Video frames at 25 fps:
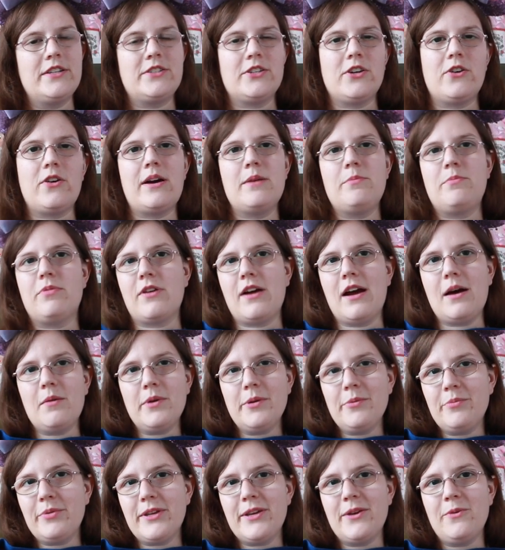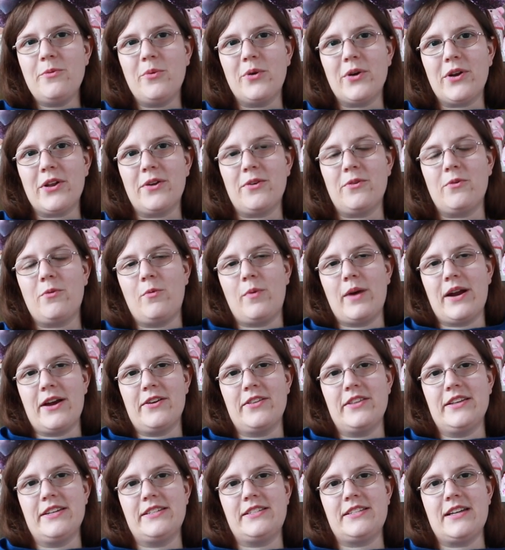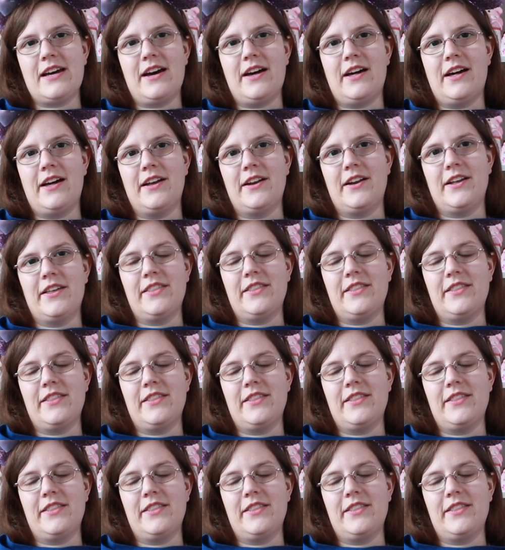so I probably wouldn't wear this on